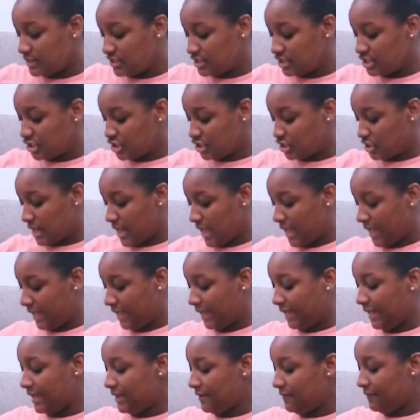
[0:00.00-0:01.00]

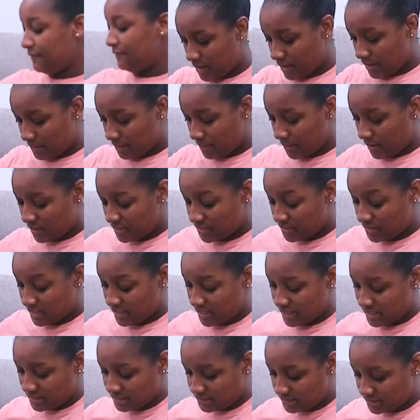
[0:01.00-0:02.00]
Dejanay. I bought
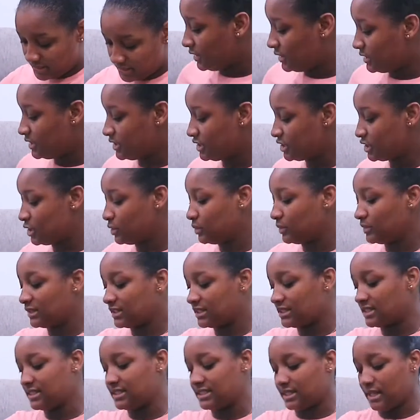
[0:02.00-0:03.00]
this this cute
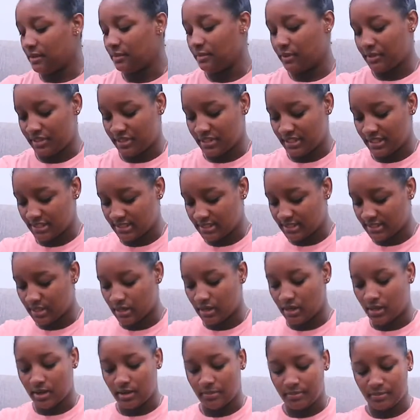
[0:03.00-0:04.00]
little set with this
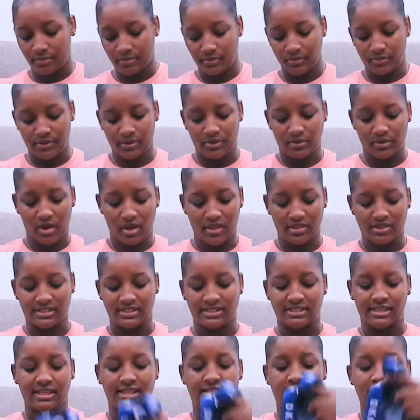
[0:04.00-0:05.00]
um what do you call this,
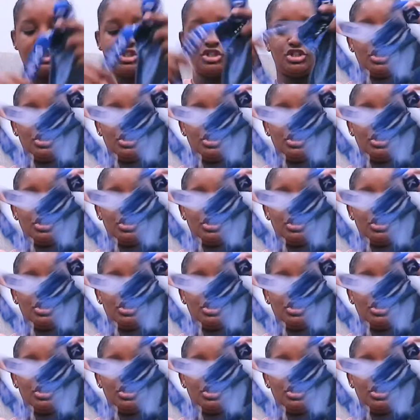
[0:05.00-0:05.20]
like this